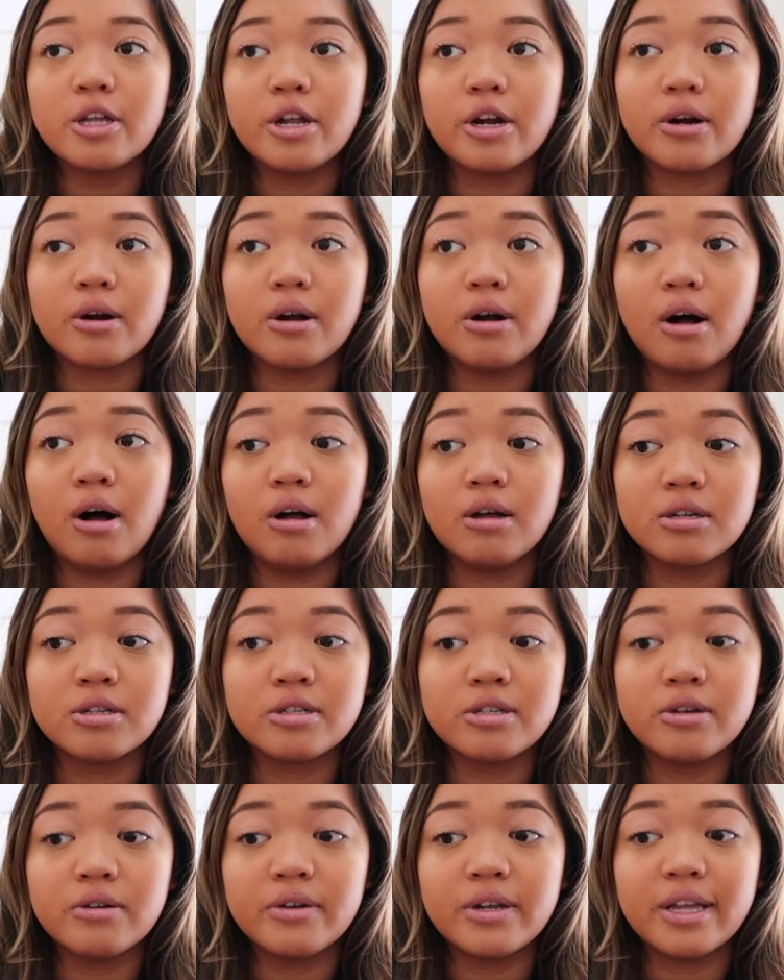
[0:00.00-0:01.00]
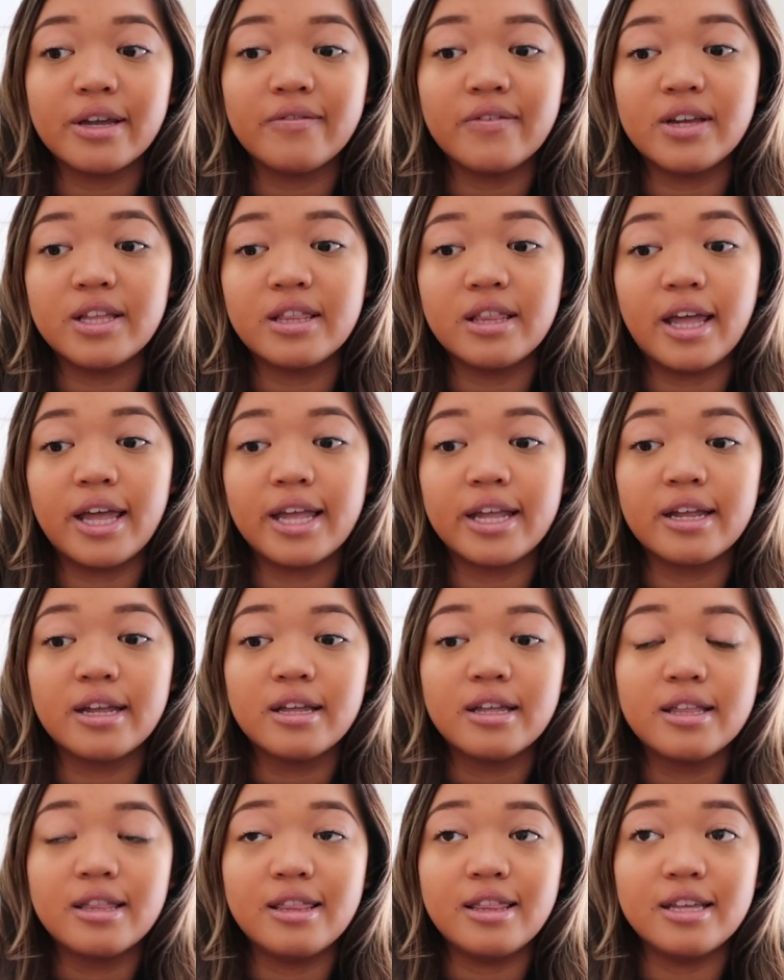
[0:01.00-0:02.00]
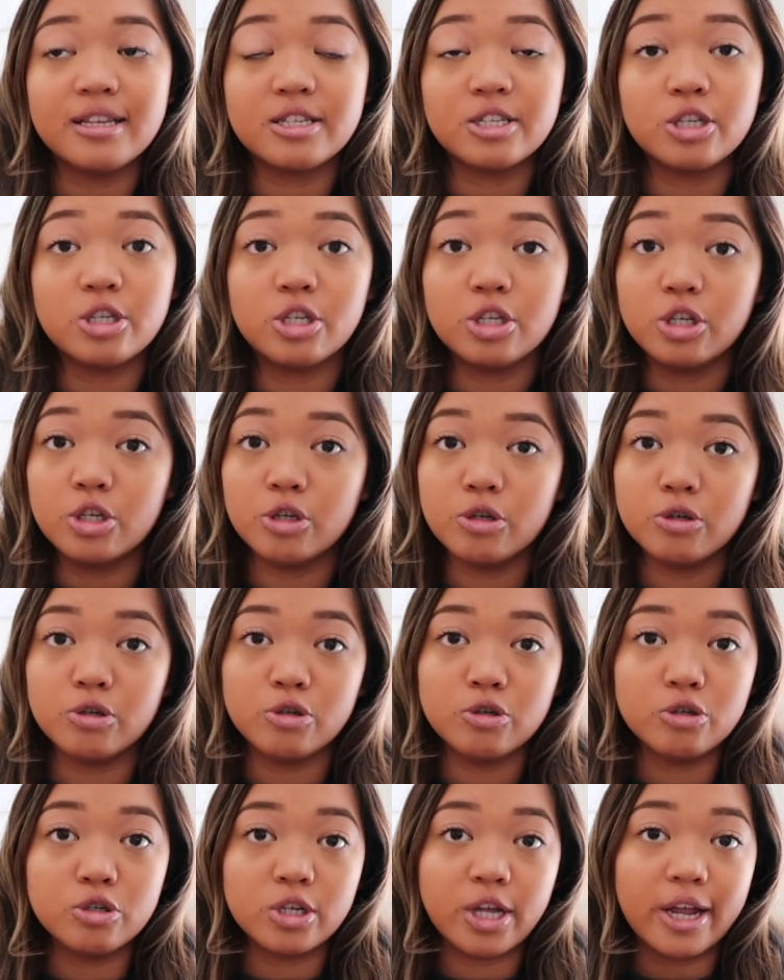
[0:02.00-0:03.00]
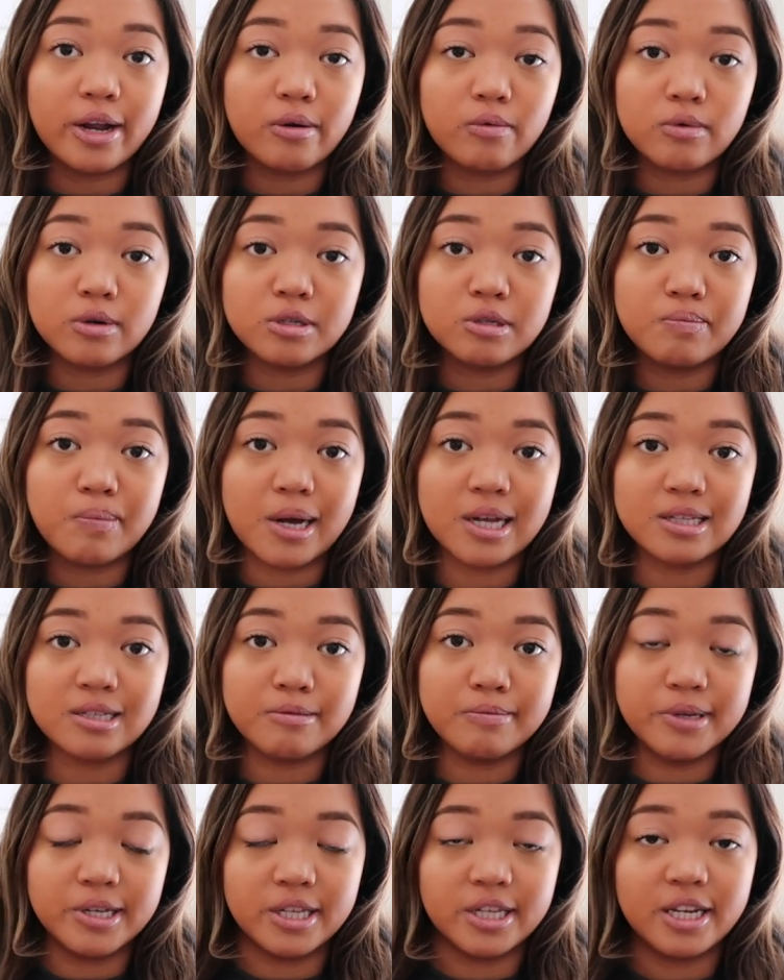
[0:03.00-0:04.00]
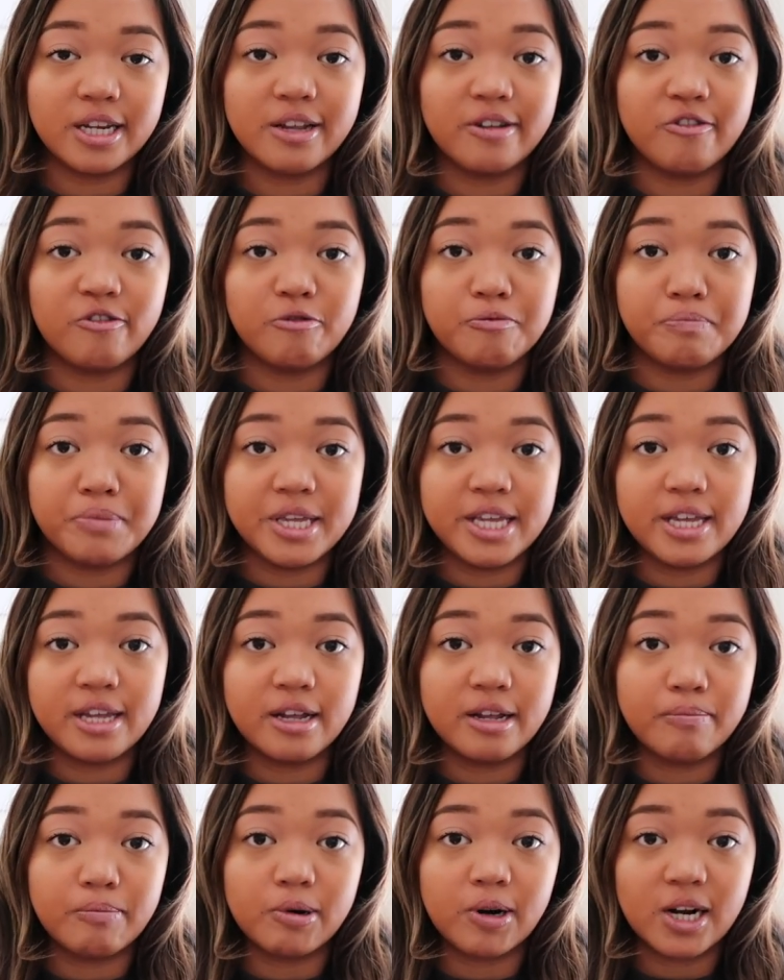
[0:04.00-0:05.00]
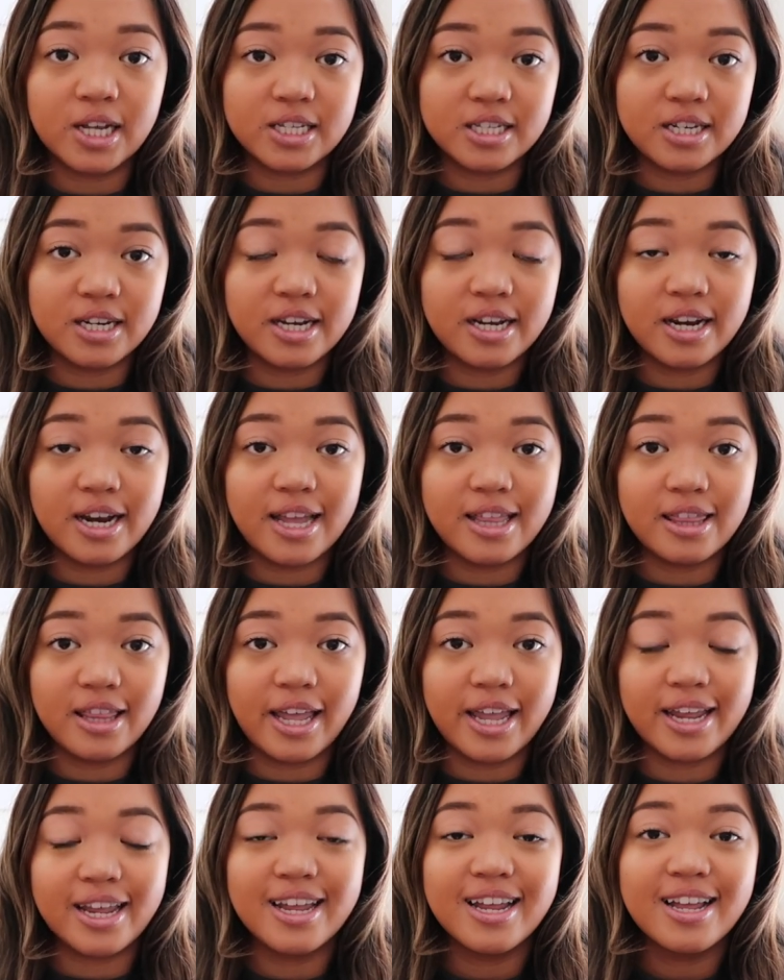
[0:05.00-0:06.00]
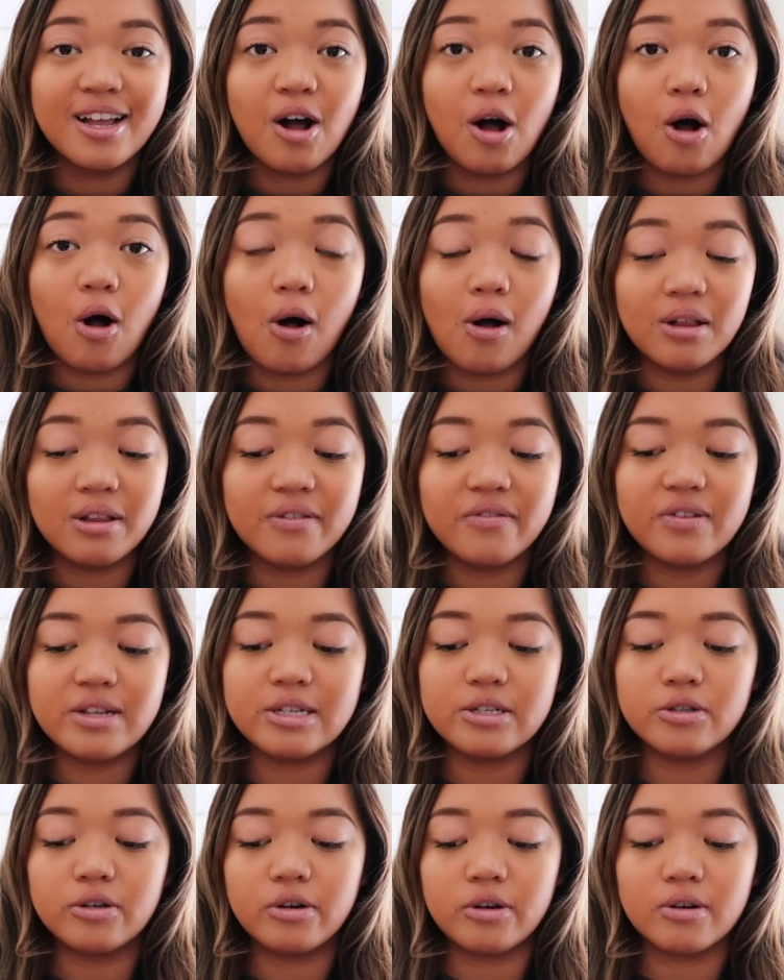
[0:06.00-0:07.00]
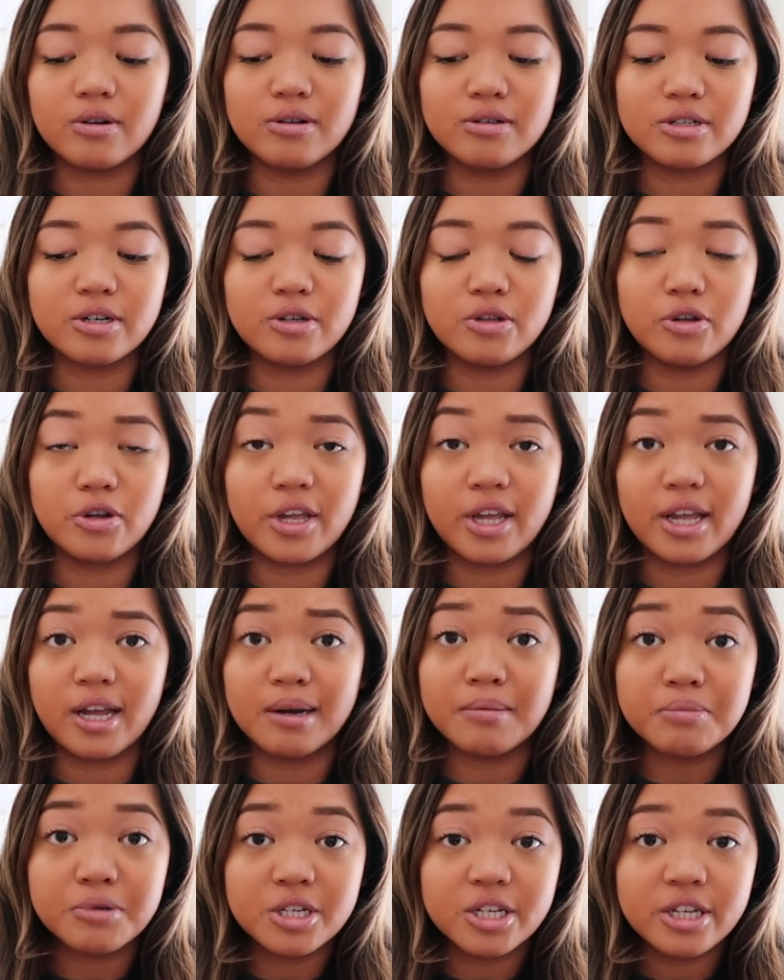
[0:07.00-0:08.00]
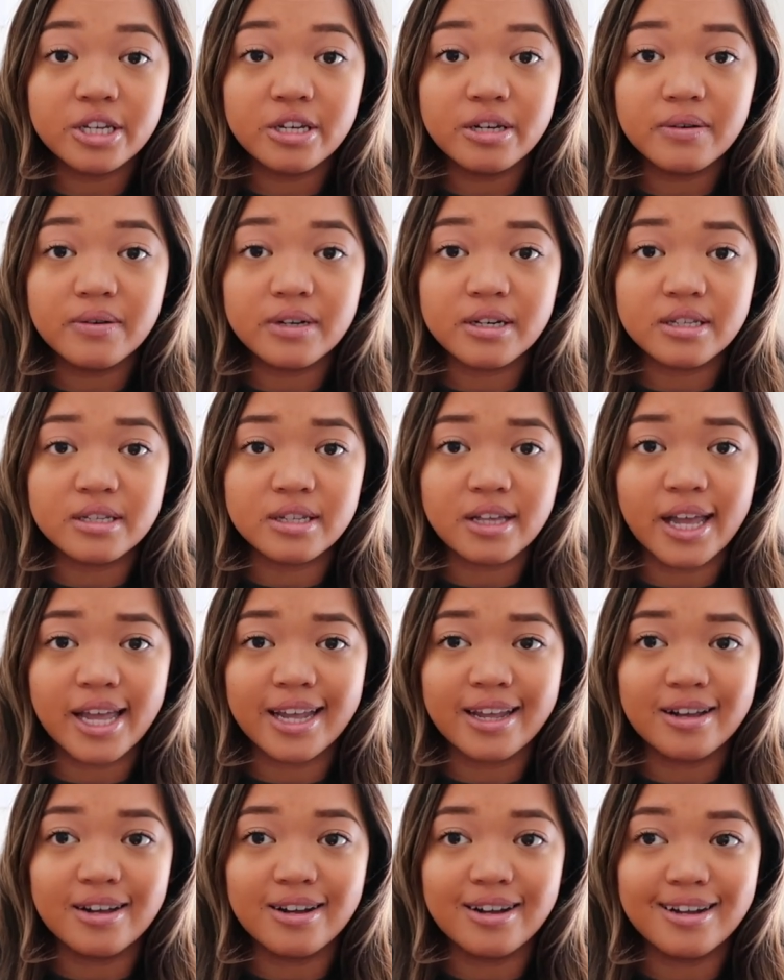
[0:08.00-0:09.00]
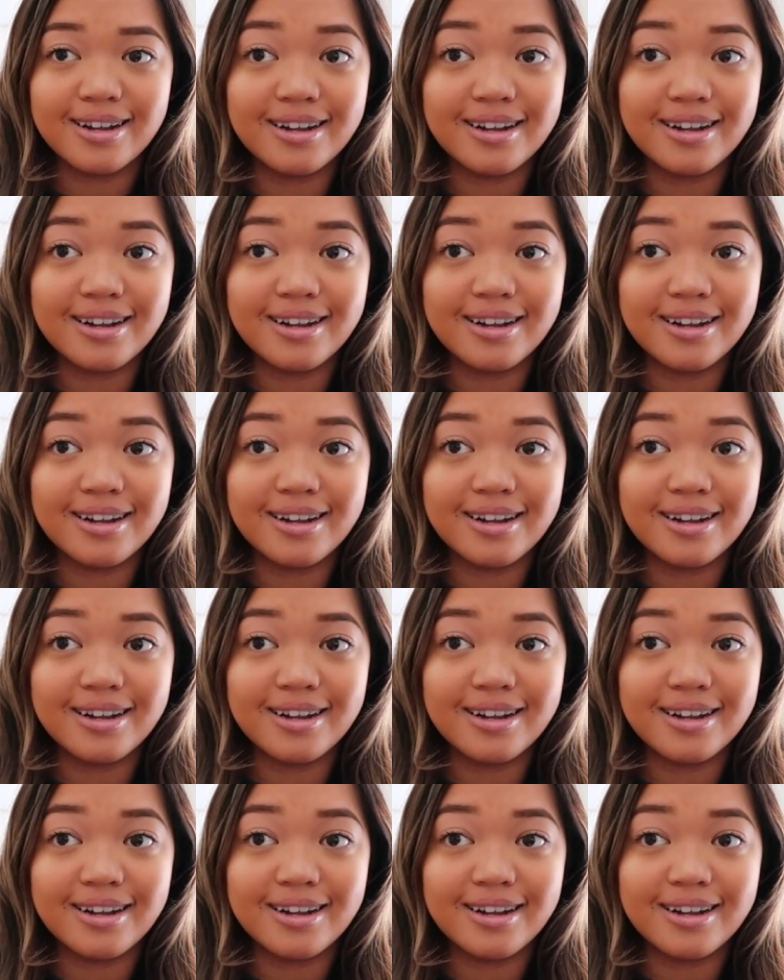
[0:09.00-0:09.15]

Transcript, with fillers: You're also given like this huge like responsibility of being president and like all of these girls are looking up to you and is like